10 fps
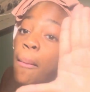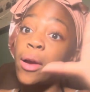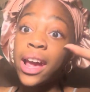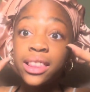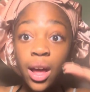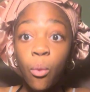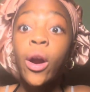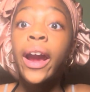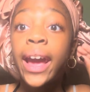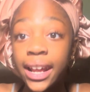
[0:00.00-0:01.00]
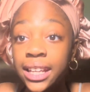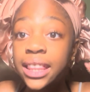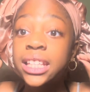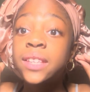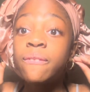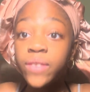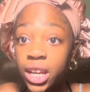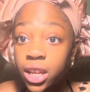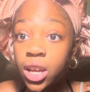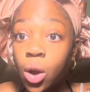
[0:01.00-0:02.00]
and then we're ending this
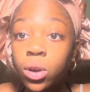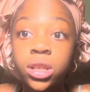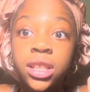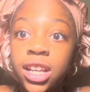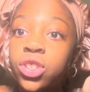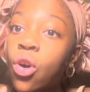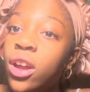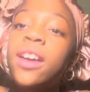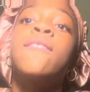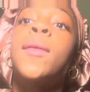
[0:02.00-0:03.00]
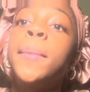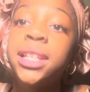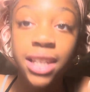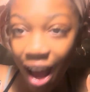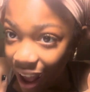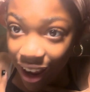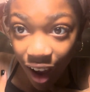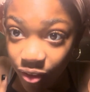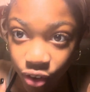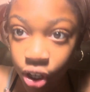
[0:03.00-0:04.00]
video, because that's all the information I
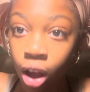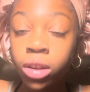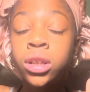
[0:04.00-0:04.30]
got for y'all.